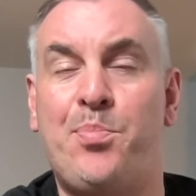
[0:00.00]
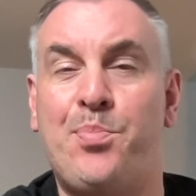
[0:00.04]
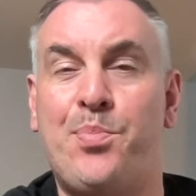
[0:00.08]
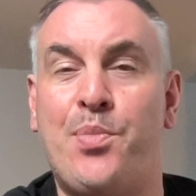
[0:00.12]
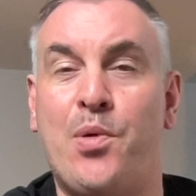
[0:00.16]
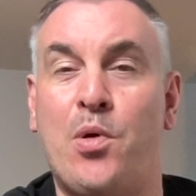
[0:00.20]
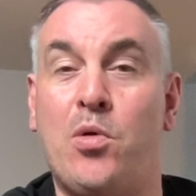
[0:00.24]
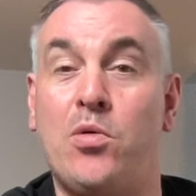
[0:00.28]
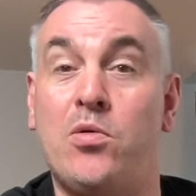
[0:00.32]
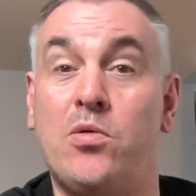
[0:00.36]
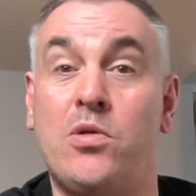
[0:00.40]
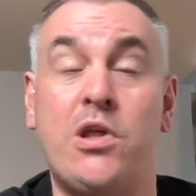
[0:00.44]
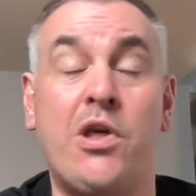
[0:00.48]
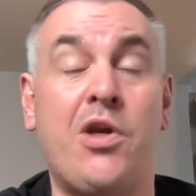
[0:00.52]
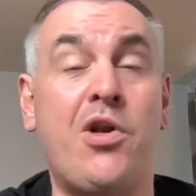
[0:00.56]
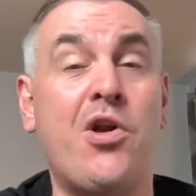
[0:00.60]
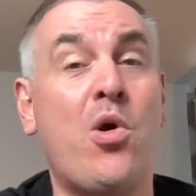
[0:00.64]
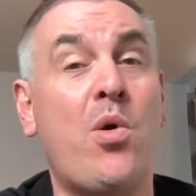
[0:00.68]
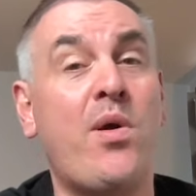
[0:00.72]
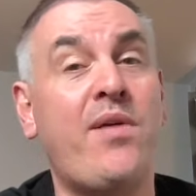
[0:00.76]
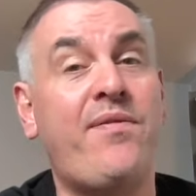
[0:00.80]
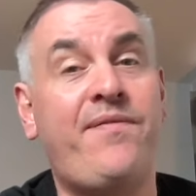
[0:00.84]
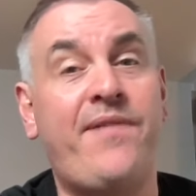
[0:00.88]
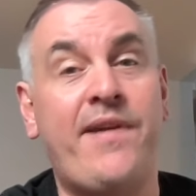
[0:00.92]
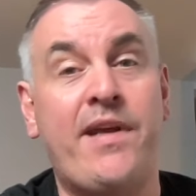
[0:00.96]
But you
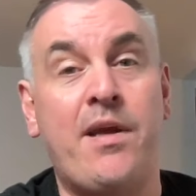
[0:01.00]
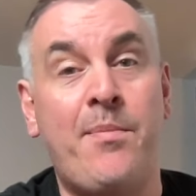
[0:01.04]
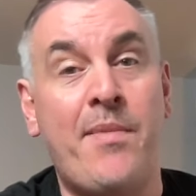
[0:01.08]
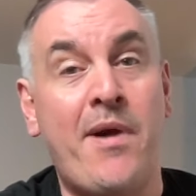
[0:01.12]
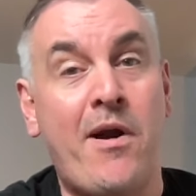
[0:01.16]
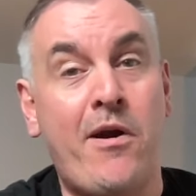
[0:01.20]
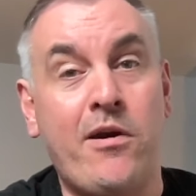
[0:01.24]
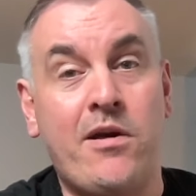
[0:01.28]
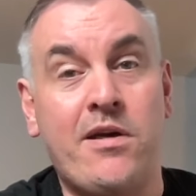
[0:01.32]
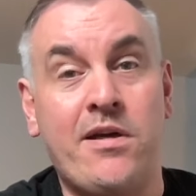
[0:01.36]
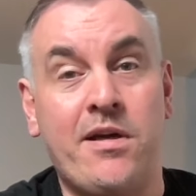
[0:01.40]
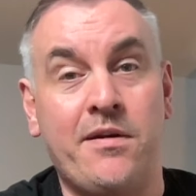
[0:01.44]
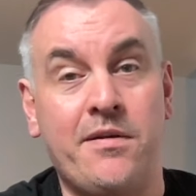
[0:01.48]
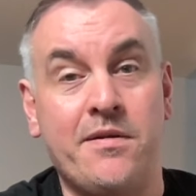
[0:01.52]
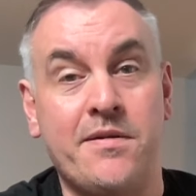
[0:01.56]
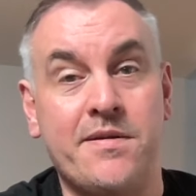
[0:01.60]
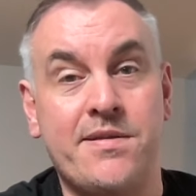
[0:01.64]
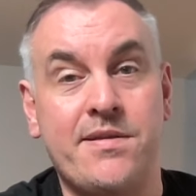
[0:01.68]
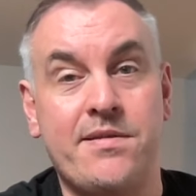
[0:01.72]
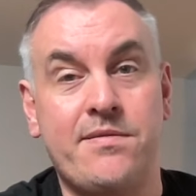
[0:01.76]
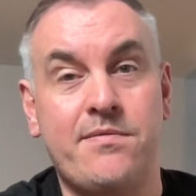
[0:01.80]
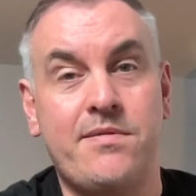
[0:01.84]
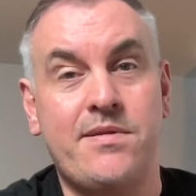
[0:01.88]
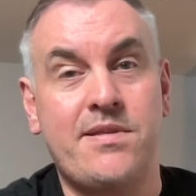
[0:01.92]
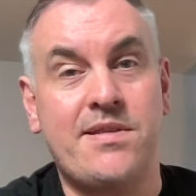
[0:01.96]
know, if the
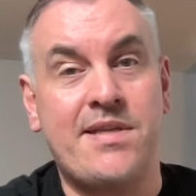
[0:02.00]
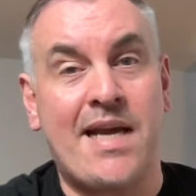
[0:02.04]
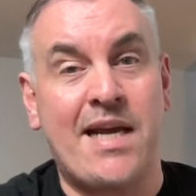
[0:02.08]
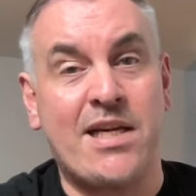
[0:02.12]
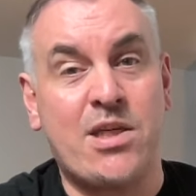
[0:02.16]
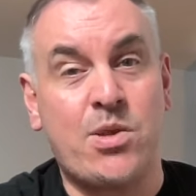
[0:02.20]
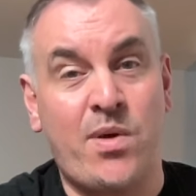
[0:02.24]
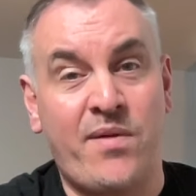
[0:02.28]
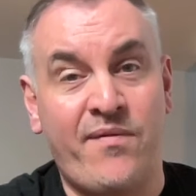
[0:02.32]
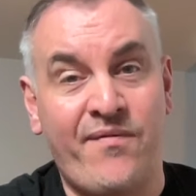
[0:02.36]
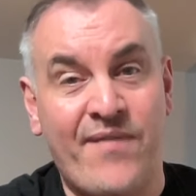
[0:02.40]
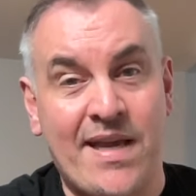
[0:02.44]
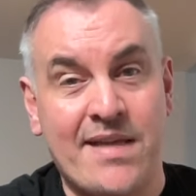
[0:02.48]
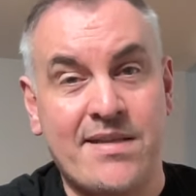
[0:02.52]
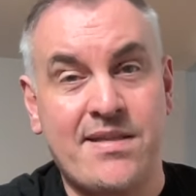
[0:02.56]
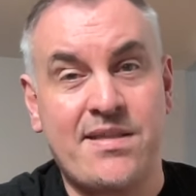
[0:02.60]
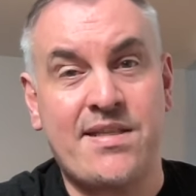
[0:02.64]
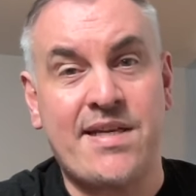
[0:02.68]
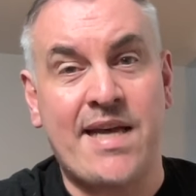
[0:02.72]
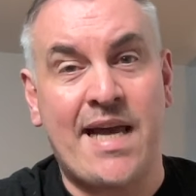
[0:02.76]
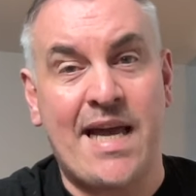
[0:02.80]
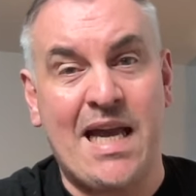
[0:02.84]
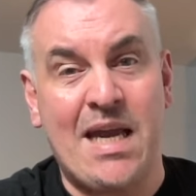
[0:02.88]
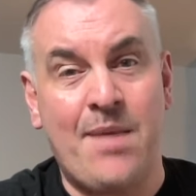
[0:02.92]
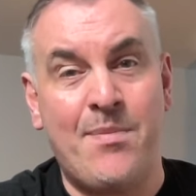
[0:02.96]
Americans start to invest
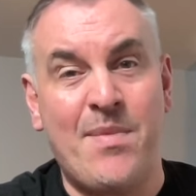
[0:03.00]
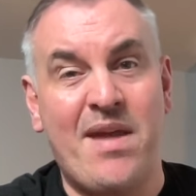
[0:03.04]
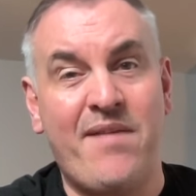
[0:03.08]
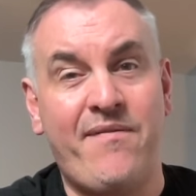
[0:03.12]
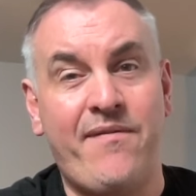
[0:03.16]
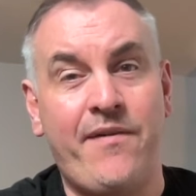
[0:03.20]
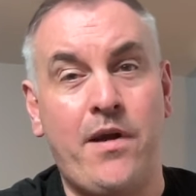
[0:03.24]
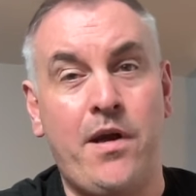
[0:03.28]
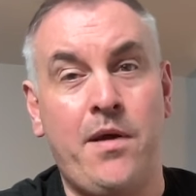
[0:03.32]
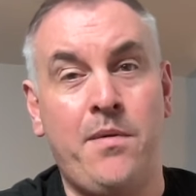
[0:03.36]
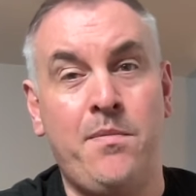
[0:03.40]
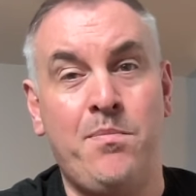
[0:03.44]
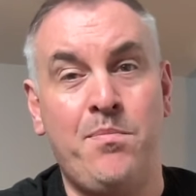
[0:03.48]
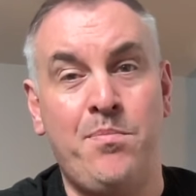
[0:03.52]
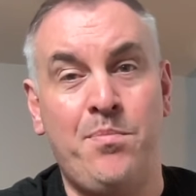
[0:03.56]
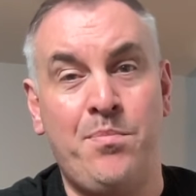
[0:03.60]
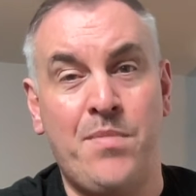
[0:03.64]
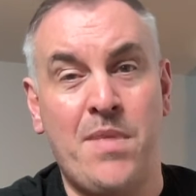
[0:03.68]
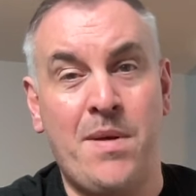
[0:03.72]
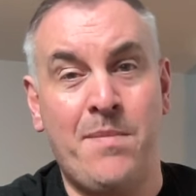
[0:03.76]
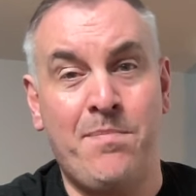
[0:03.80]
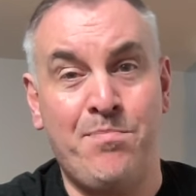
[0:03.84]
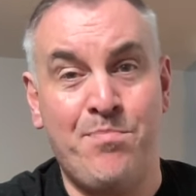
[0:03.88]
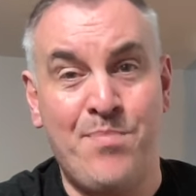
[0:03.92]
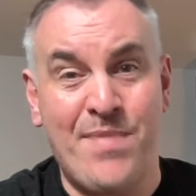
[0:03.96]
time, effort
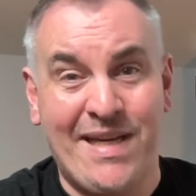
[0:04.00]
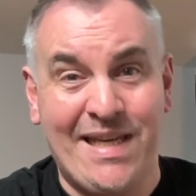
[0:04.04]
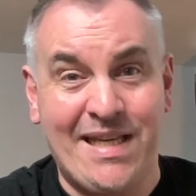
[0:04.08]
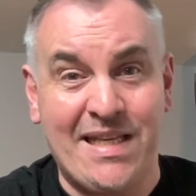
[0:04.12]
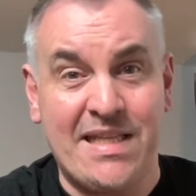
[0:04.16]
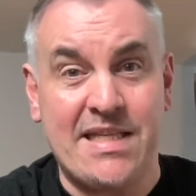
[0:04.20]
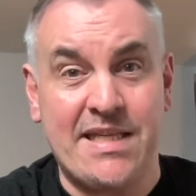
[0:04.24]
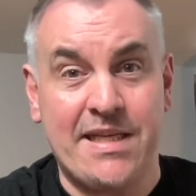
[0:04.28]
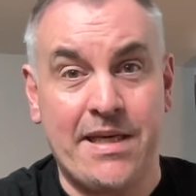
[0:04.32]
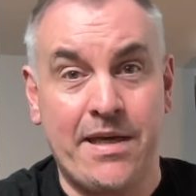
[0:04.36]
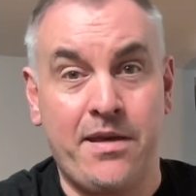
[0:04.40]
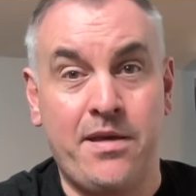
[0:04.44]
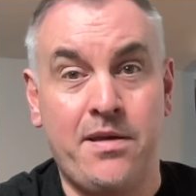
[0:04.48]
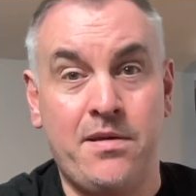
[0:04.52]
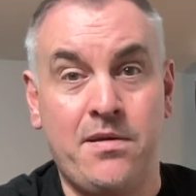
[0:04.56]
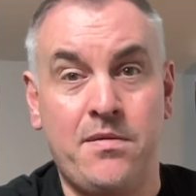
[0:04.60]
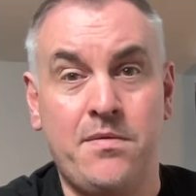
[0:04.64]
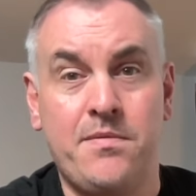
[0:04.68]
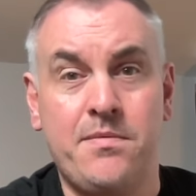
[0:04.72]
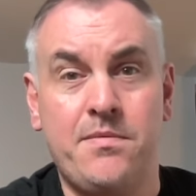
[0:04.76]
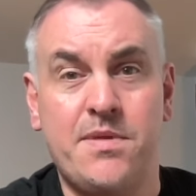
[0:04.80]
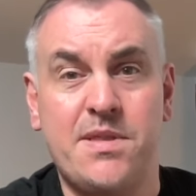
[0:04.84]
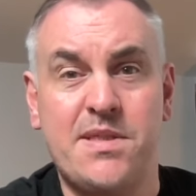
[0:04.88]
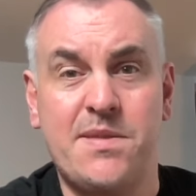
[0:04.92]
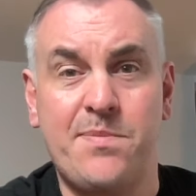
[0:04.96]
and media
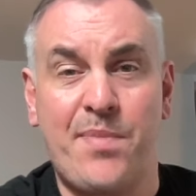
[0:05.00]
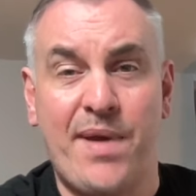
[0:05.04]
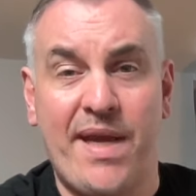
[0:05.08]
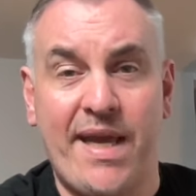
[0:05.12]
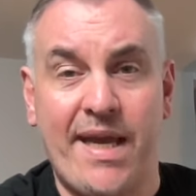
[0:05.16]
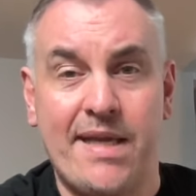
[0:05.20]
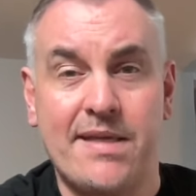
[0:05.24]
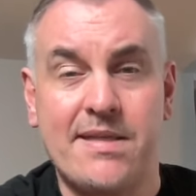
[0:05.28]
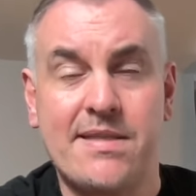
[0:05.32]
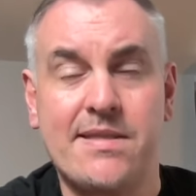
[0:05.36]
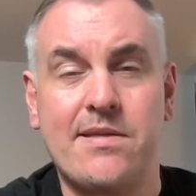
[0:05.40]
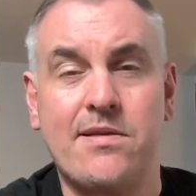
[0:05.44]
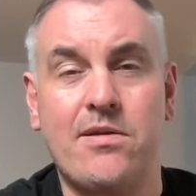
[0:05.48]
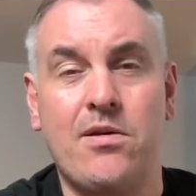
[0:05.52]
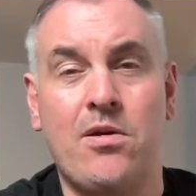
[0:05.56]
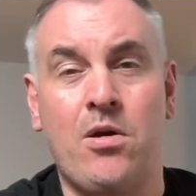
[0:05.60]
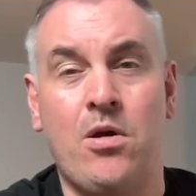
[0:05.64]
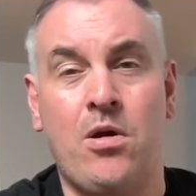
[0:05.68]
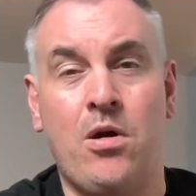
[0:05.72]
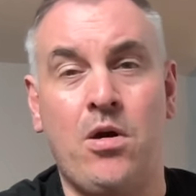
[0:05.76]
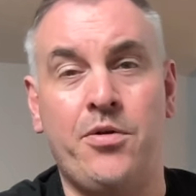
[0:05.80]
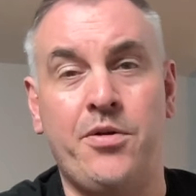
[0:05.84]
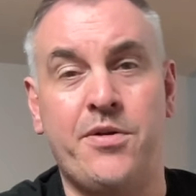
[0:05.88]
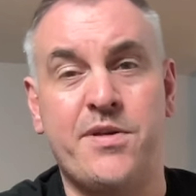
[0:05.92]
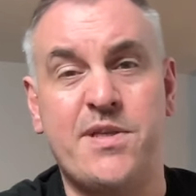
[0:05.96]
space
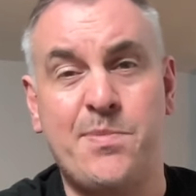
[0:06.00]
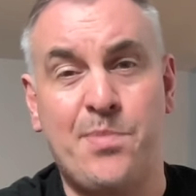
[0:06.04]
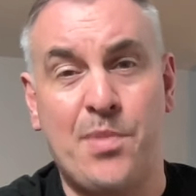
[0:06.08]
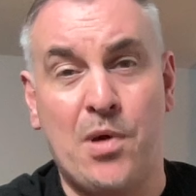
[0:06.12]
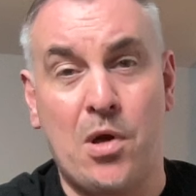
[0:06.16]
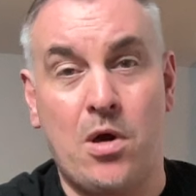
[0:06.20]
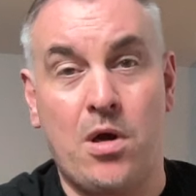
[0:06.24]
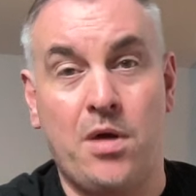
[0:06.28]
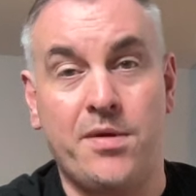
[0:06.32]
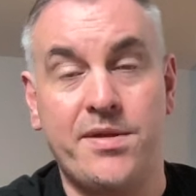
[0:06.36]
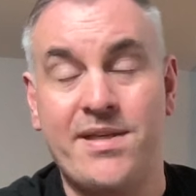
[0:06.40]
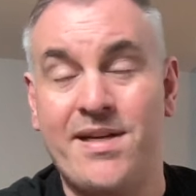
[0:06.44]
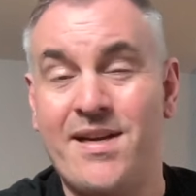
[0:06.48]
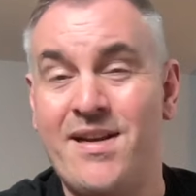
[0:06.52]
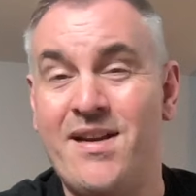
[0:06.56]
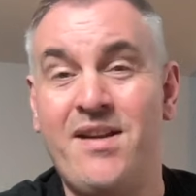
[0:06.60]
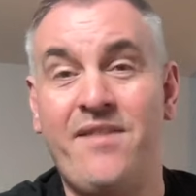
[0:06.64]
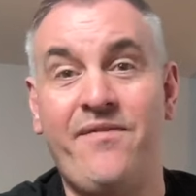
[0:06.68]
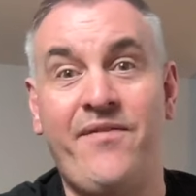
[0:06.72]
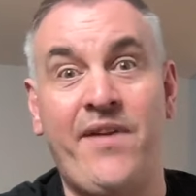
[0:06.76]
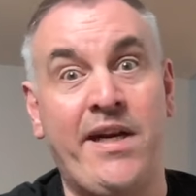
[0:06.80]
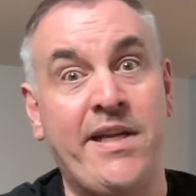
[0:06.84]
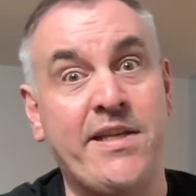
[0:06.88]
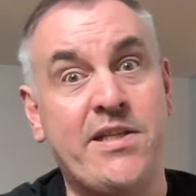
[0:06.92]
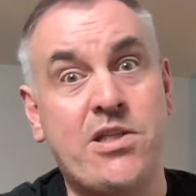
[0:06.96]
on a sport,
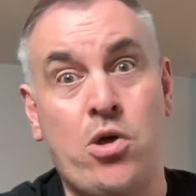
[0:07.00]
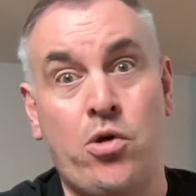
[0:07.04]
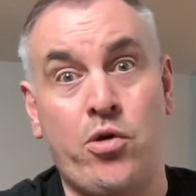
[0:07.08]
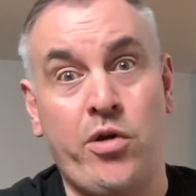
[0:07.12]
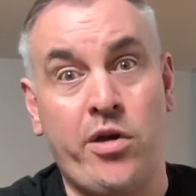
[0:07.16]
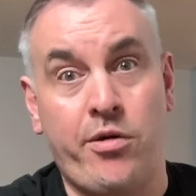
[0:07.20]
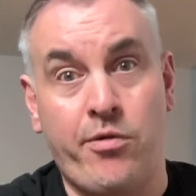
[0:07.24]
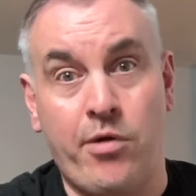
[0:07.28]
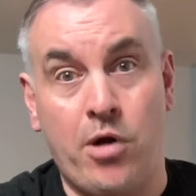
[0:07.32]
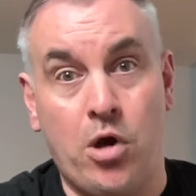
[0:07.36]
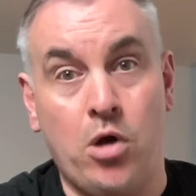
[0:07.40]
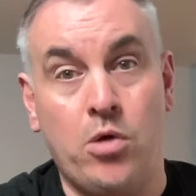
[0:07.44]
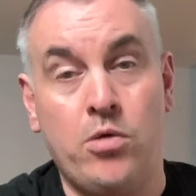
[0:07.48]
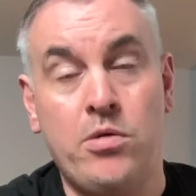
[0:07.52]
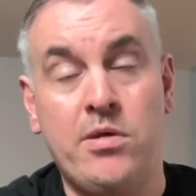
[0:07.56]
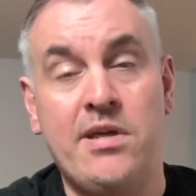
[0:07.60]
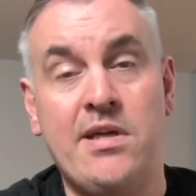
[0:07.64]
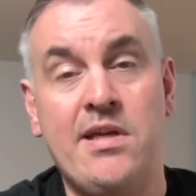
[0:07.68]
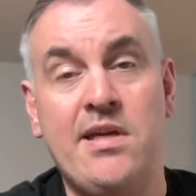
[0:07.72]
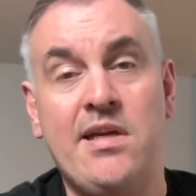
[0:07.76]
then it's going to grow.